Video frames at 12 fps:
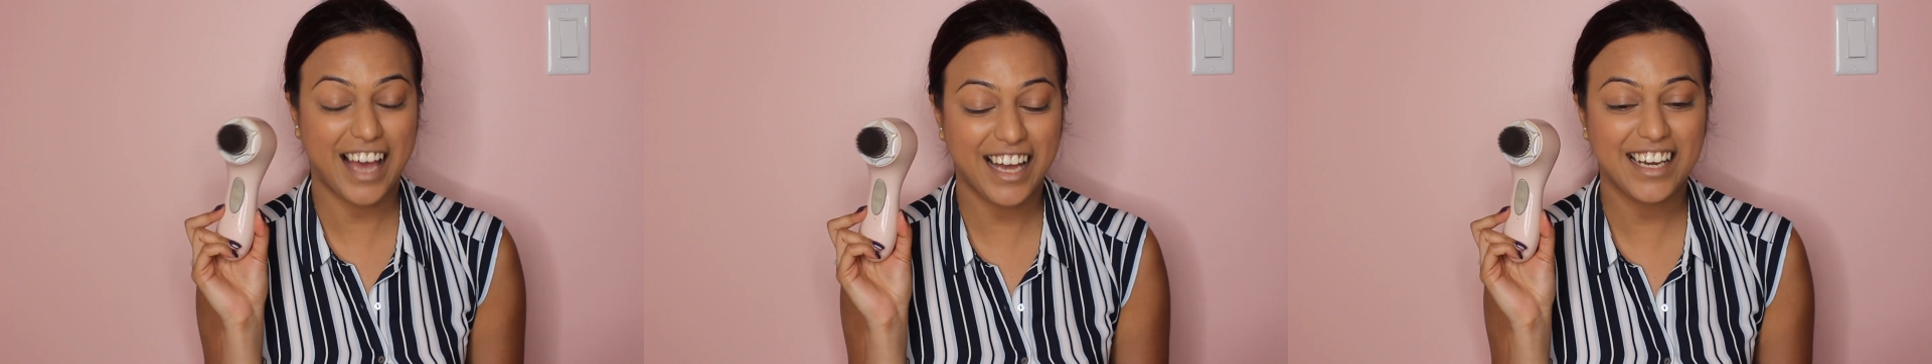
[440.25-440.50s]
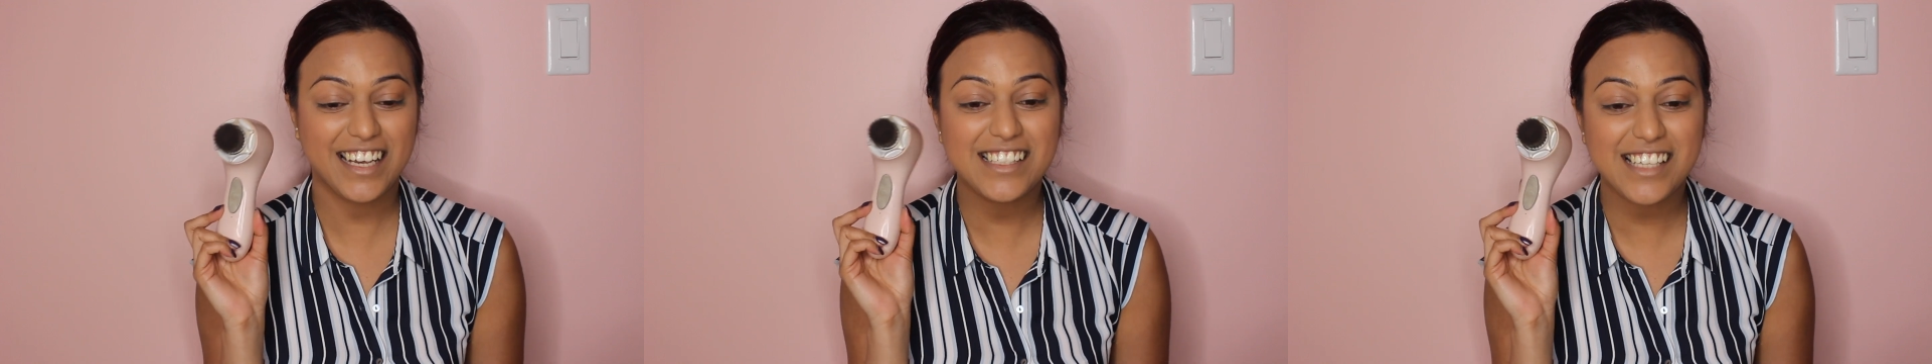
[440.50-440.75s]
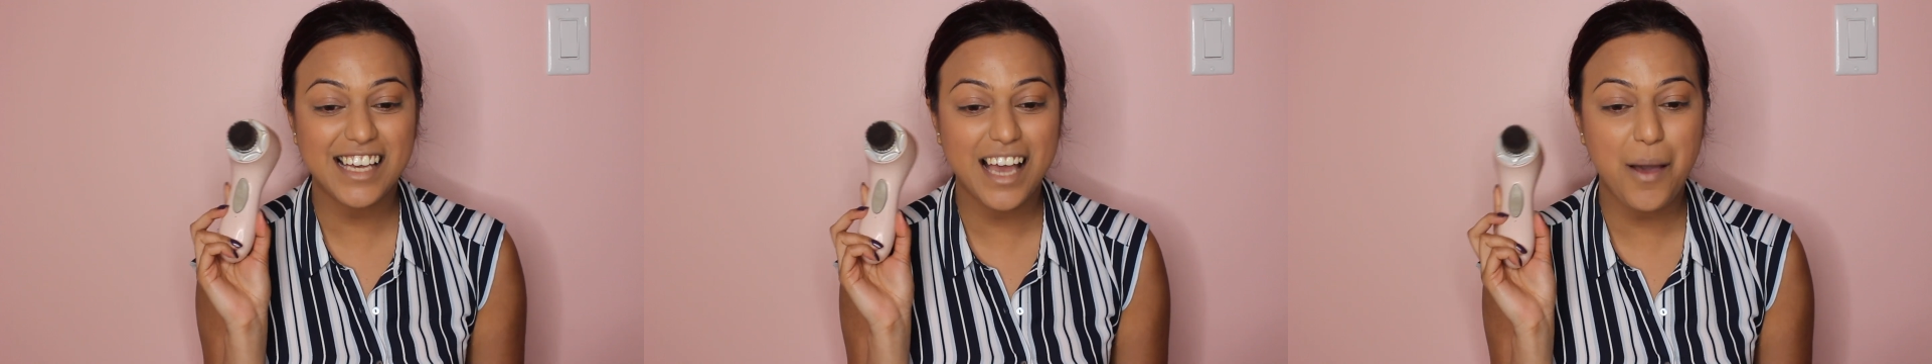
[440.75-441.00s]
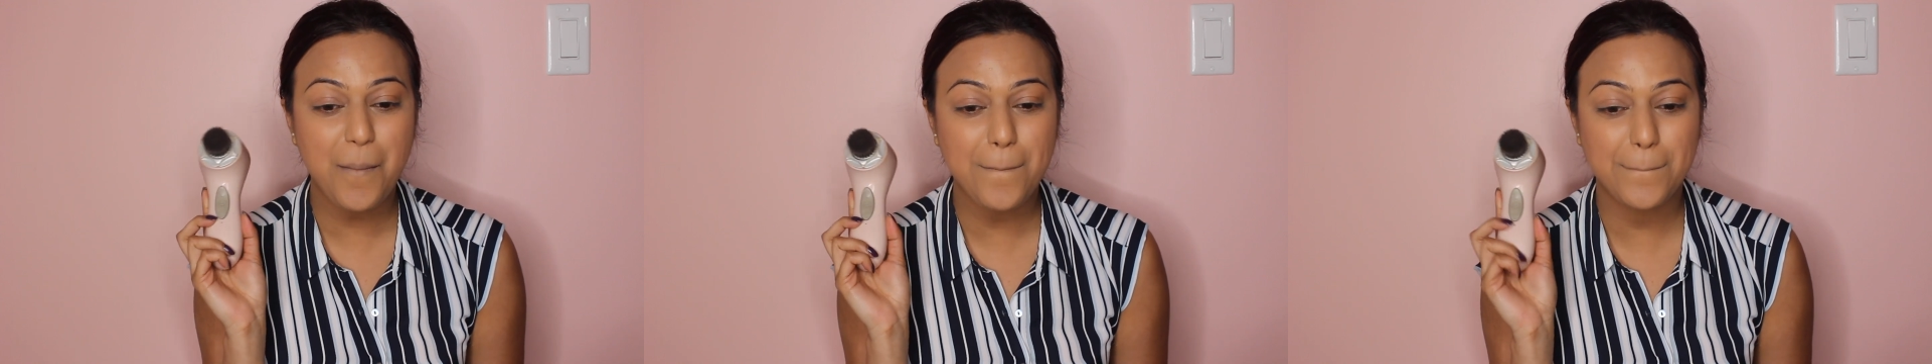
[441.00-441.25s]
That is
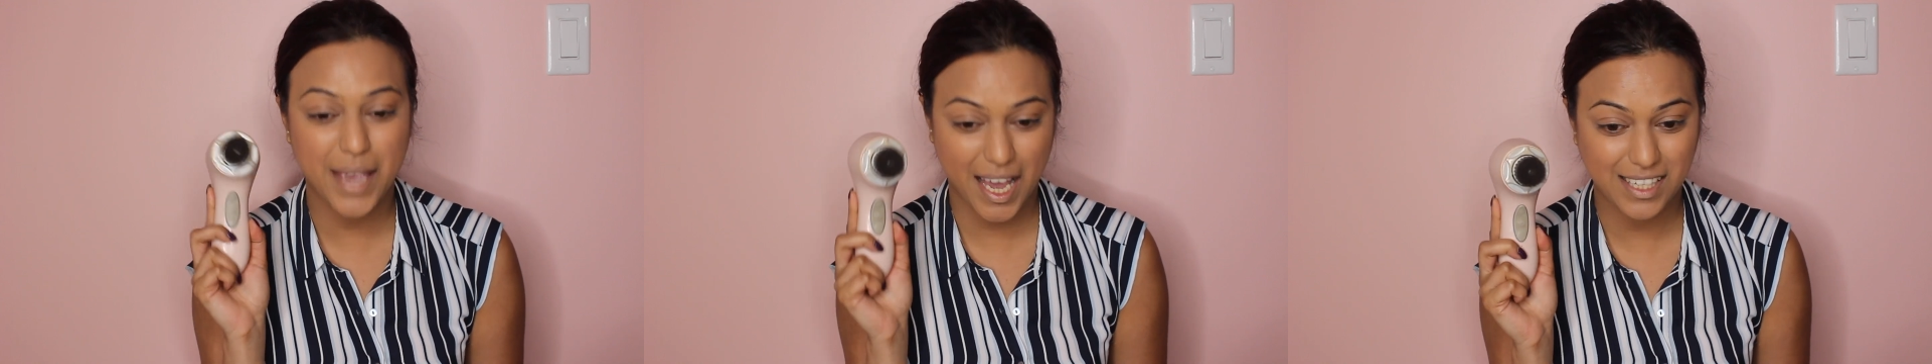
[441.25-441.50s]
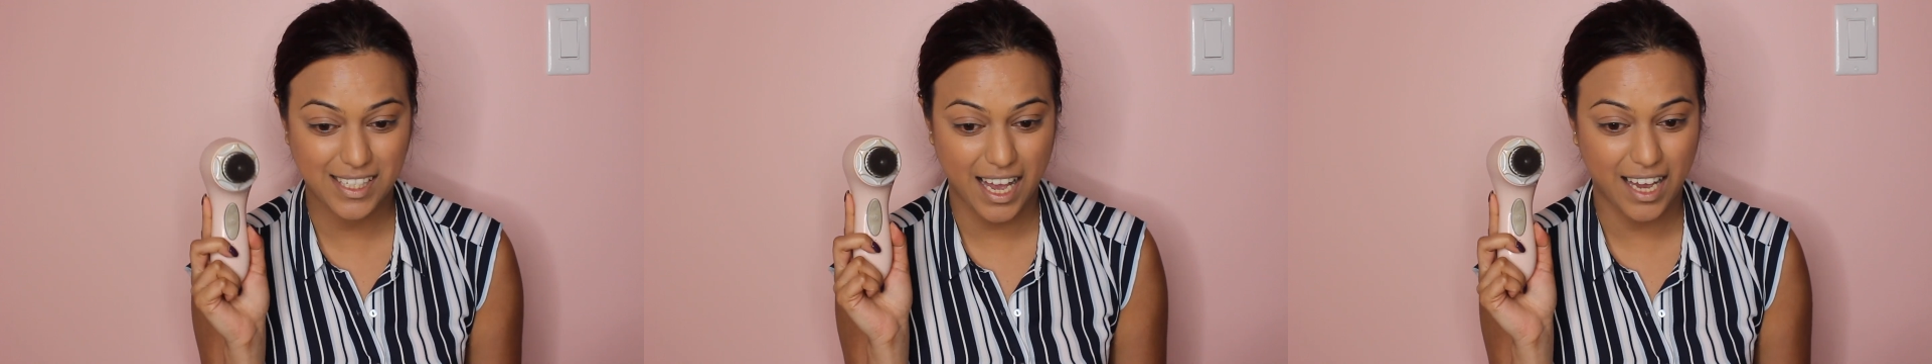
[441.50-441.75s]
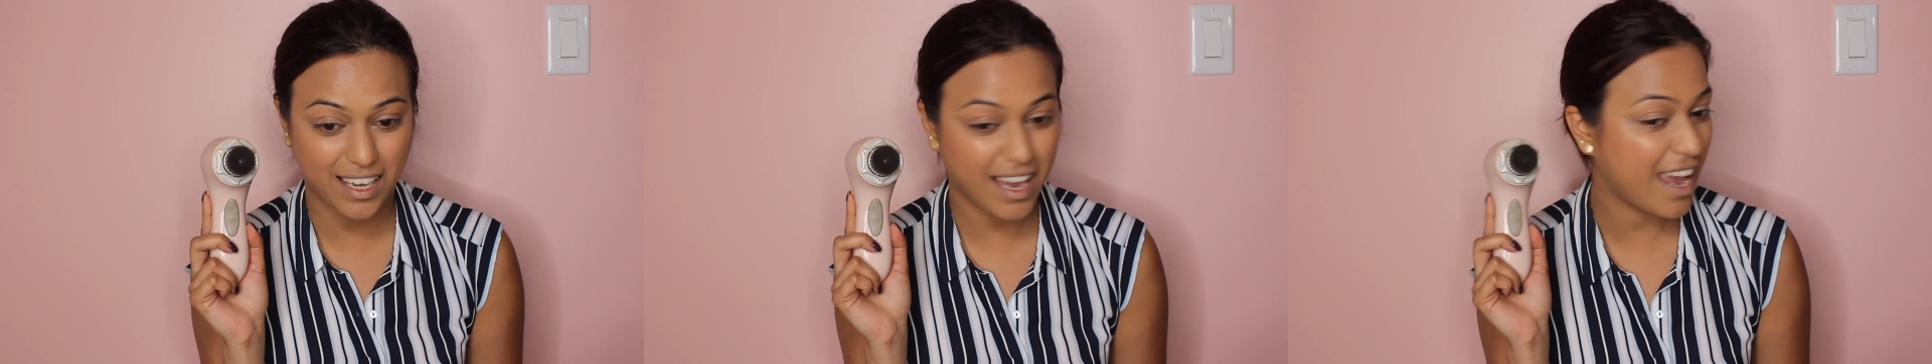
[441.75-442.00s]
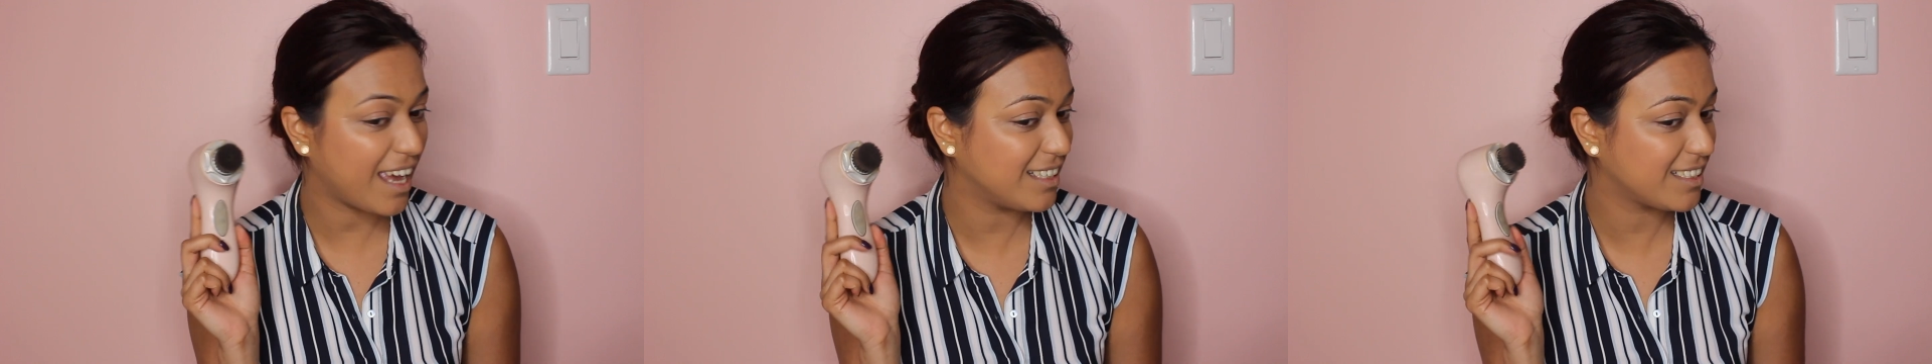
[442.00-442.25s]
amazing,
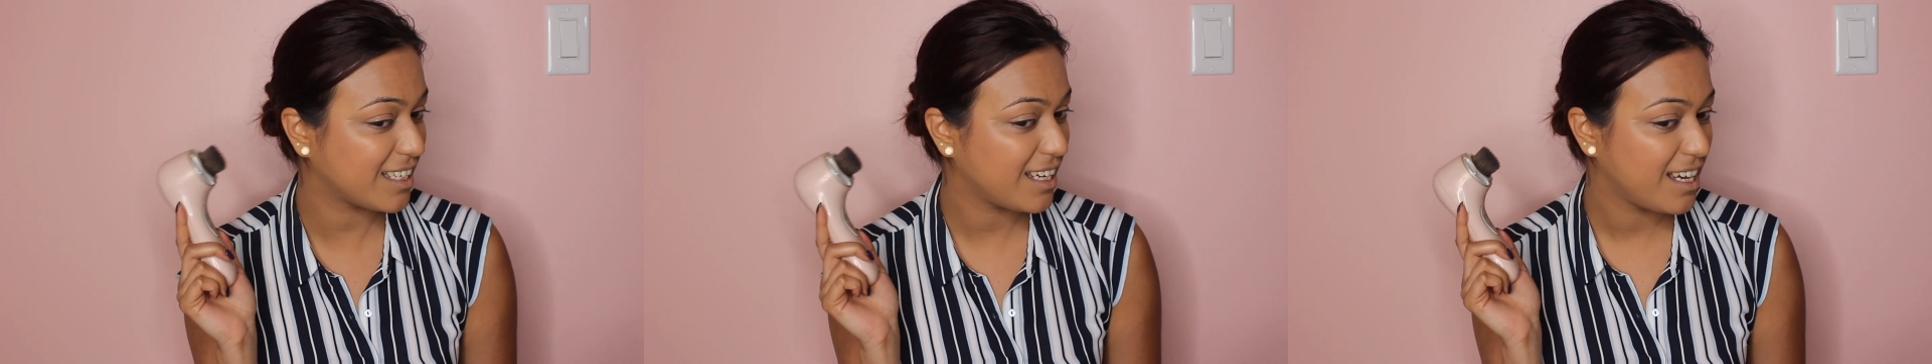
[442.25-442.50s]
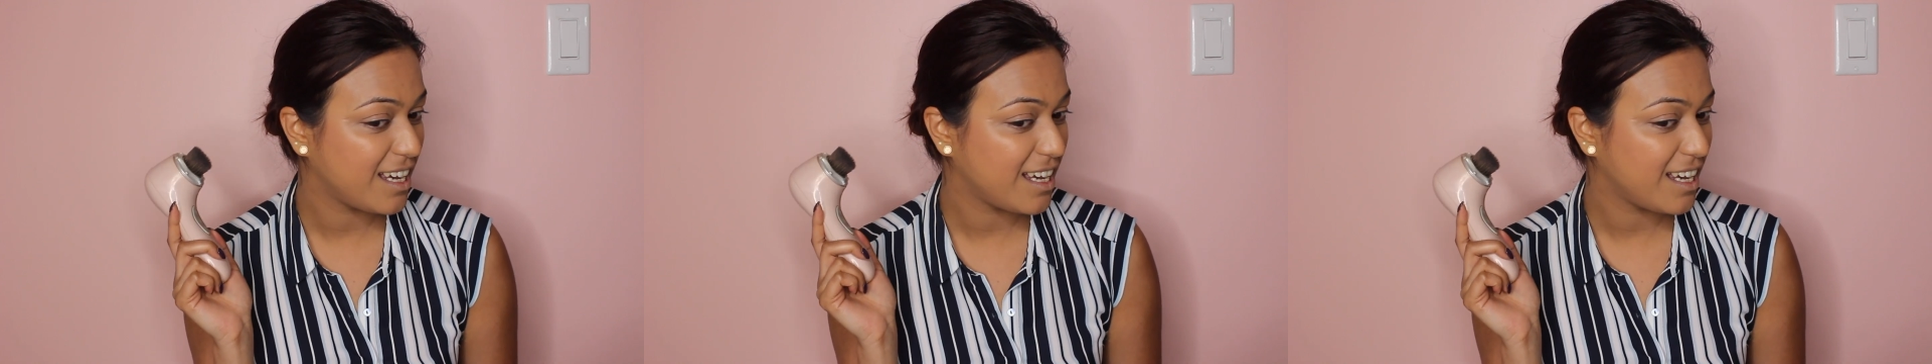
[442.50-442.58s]
and